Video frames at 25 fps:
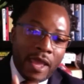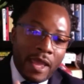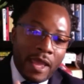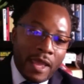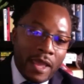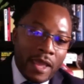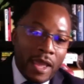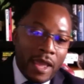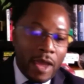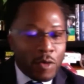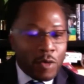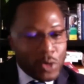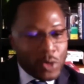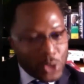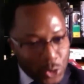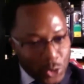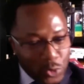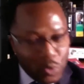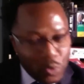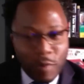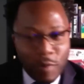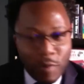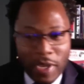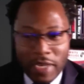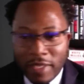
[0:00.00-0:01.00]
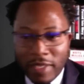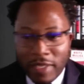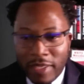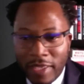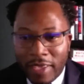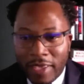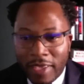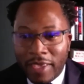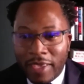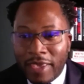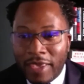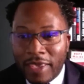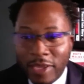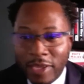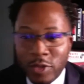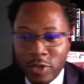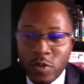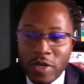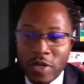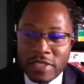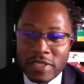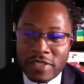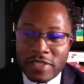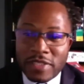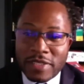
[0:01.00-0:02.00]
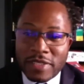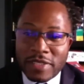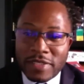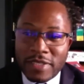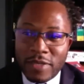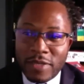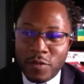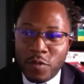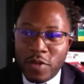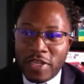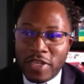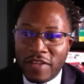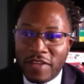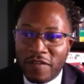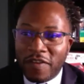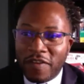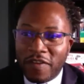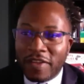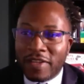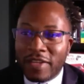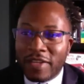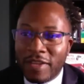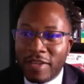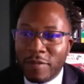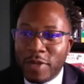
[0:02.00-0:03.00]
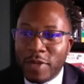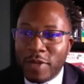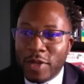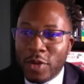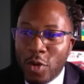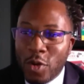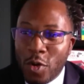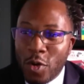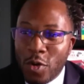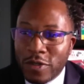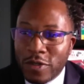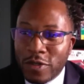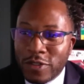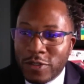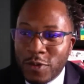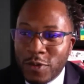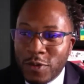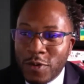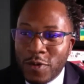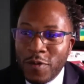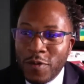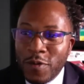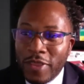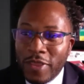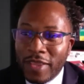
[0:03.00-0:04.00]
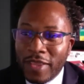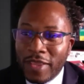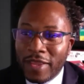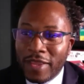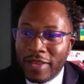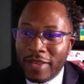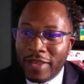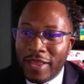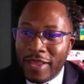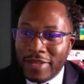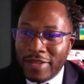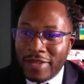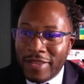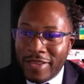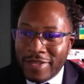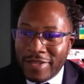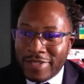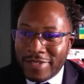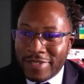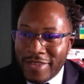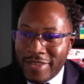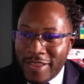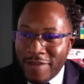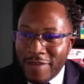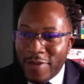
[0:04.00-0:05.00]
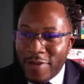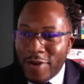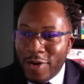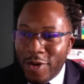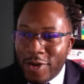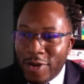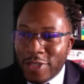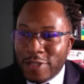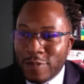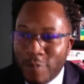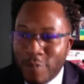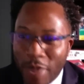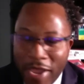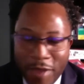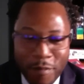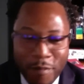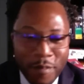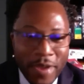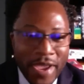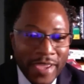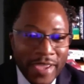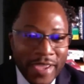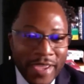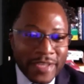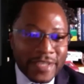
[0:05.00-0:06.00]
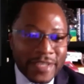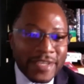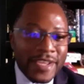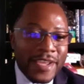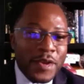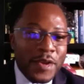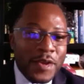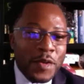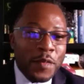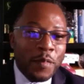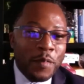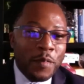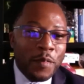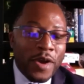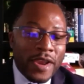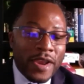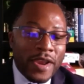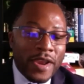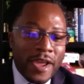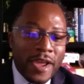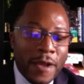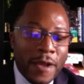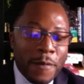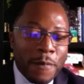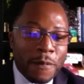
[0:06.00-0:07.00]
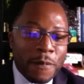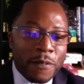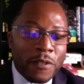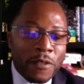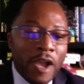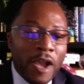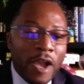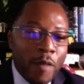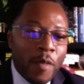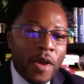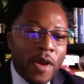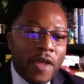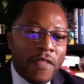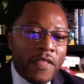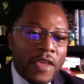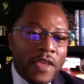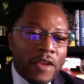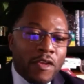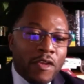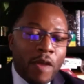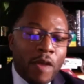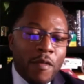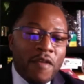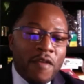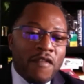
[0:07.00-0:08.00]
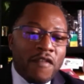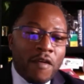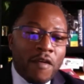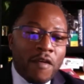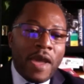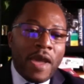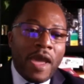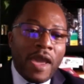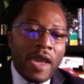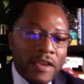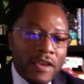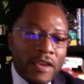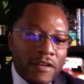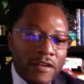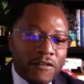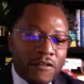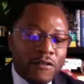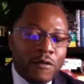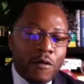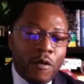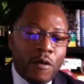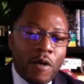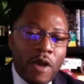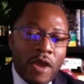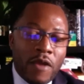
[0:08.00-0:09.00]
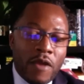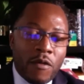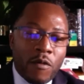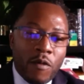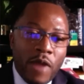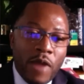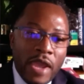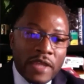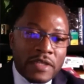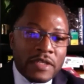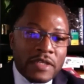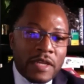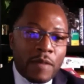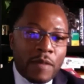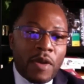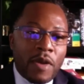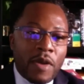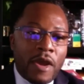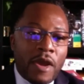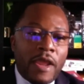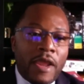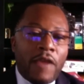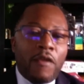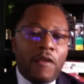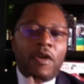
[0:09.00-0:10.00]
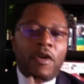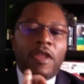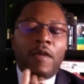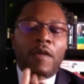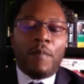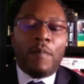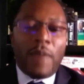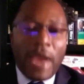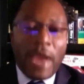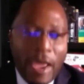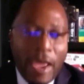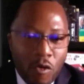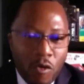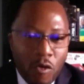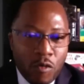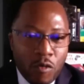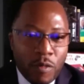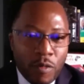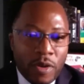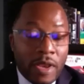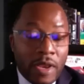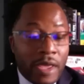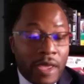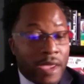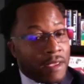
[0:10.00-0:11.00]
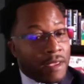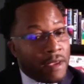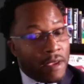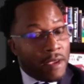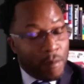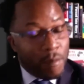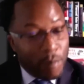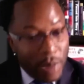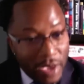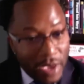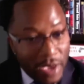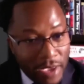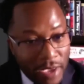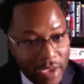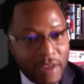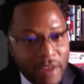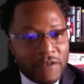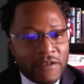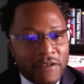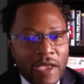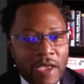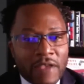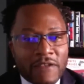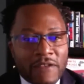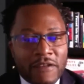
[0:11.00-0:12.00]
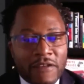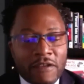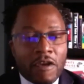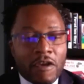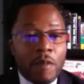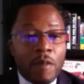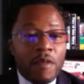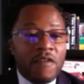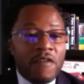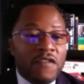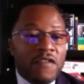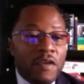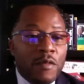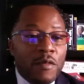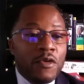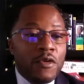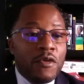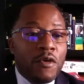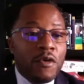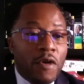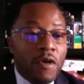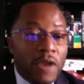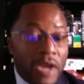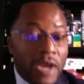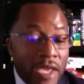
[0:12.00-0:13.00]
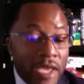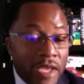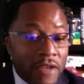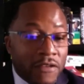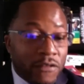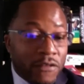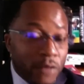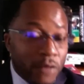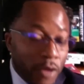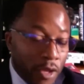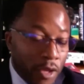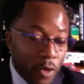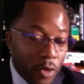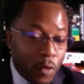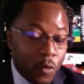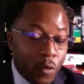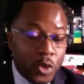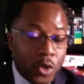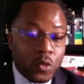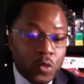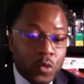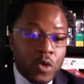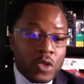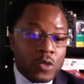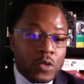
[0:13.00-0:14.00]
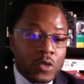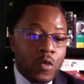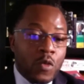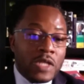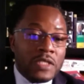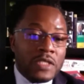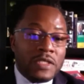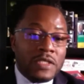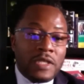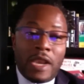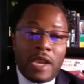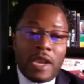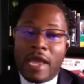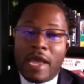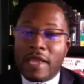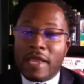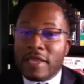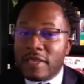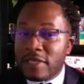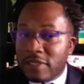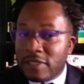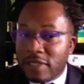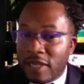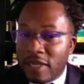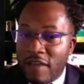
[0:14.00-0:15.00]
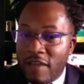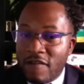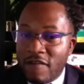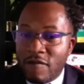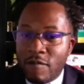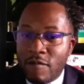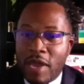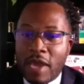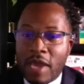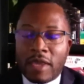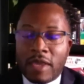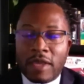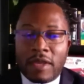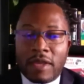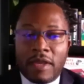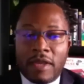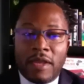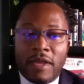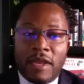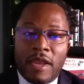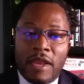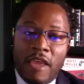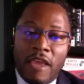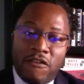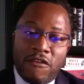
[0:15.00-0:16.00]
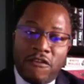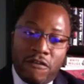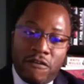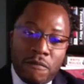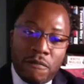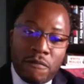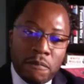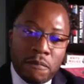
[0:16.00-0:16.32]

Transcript: I was sued by the KKK in 2016. We defeated them in court. So that's never lost my mind. But talk about that coming from Arkansas and writing about another Black woman like Mahalia Jackson coming from New Orleans, which was once the largest slave market in the nation.